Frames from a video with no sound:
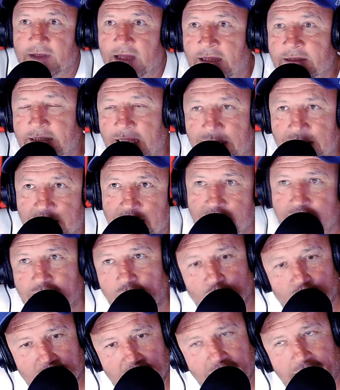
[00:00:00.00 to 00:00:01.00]
And then yeah.
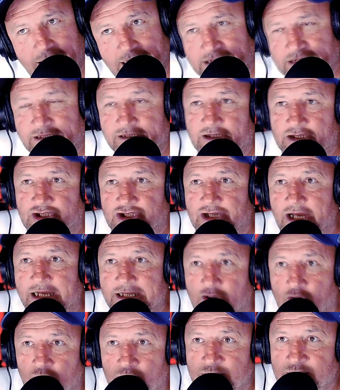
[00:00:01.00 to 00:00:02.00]
the, the, rest of the
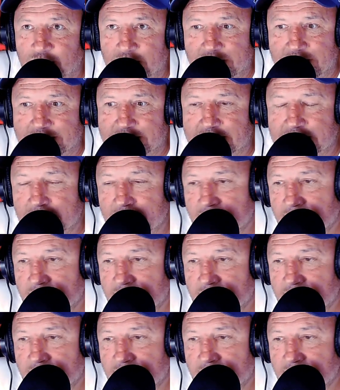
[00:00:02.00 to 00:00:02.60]
shite comes with it.